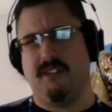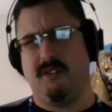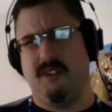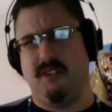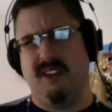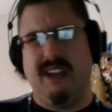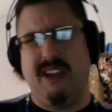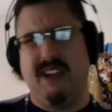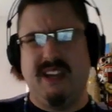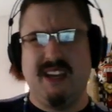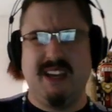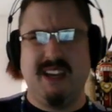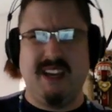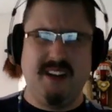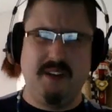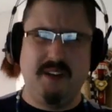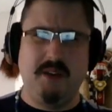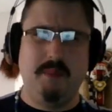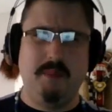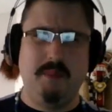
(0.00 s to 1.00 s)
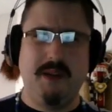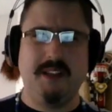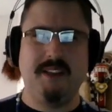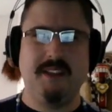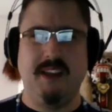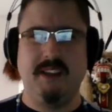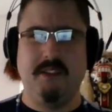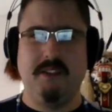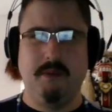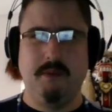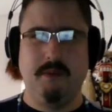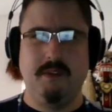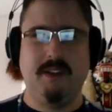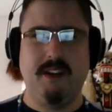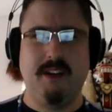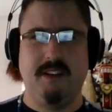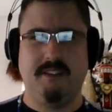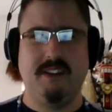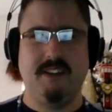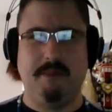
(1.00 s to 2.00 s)
They're going, I don't know about that. They're
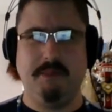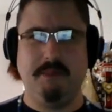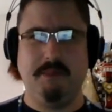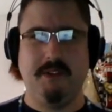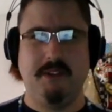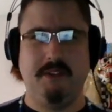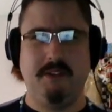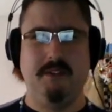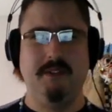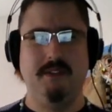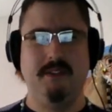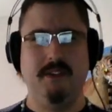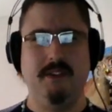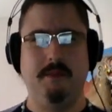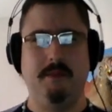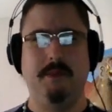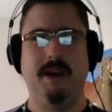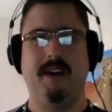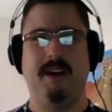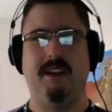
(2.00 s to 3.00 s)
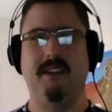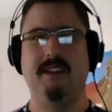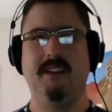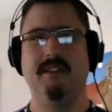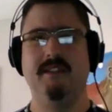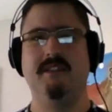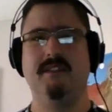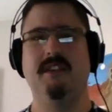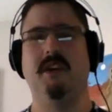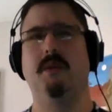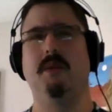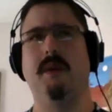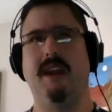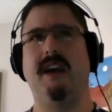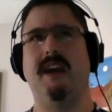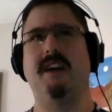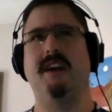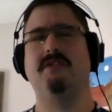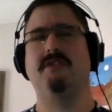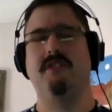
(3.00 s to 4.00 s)
kind of skeptical about it until
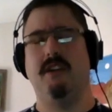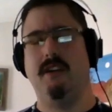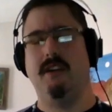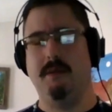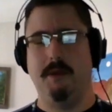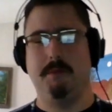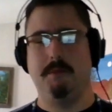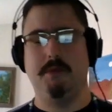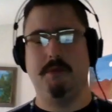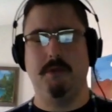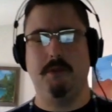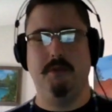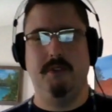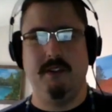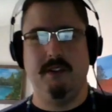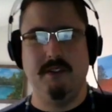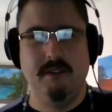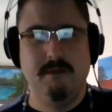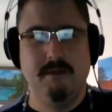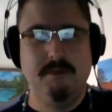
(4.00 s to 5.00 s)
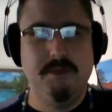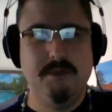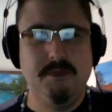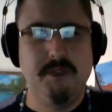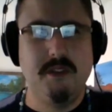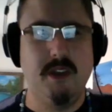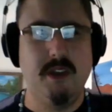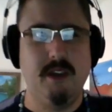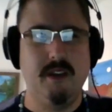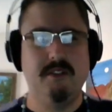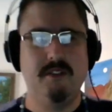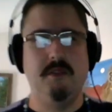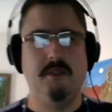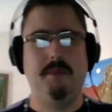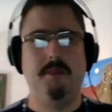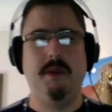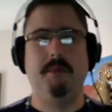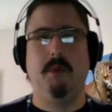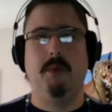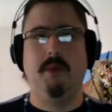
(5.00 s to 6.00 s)
we actually are able to prove it to
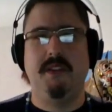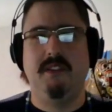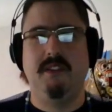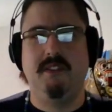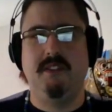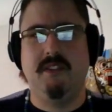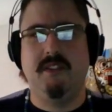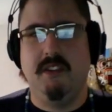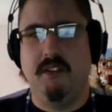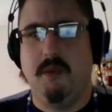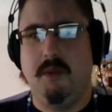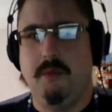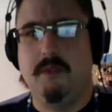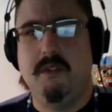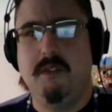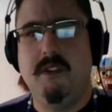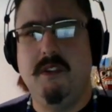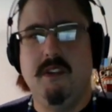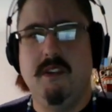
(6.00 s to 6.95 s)
people what these can do.